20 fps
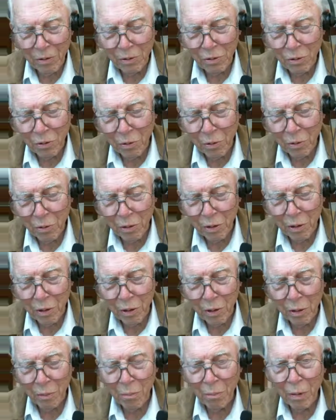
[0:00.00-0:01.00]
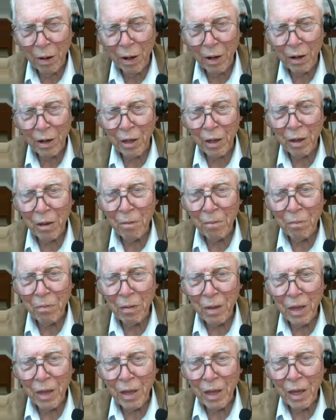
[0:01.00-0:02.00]
joint in the body,
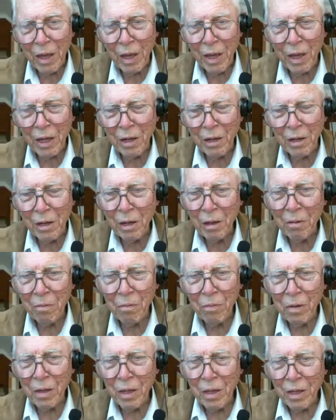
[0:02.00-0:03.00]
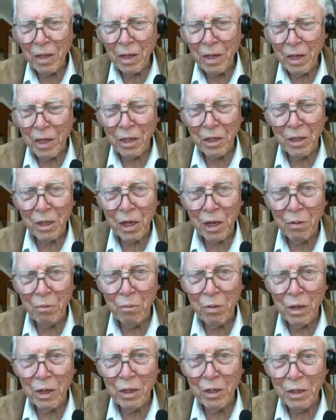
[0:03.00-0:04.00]
and it can
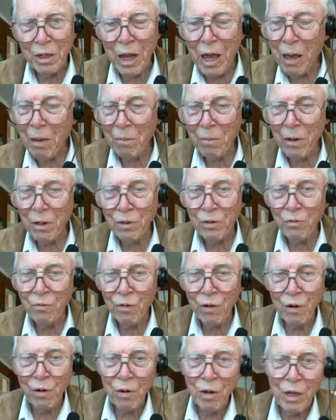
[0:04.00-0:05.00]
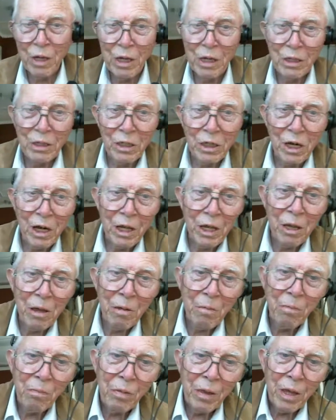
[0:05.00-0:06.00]
be damaged very easily.
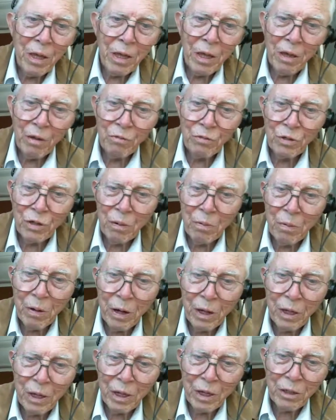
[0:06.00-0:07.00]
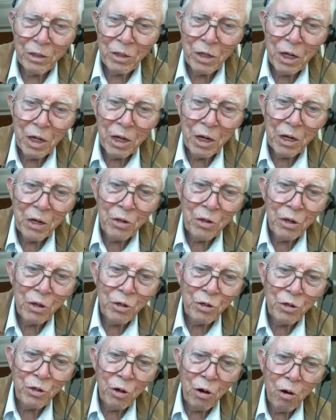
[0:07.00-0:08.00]
If somebody gets hit in the
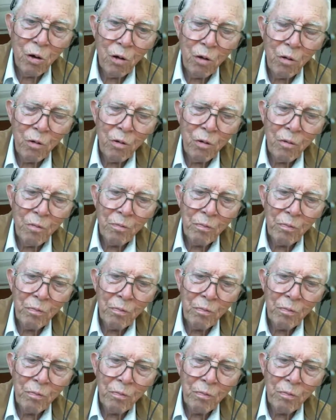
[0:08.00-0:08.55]
jaw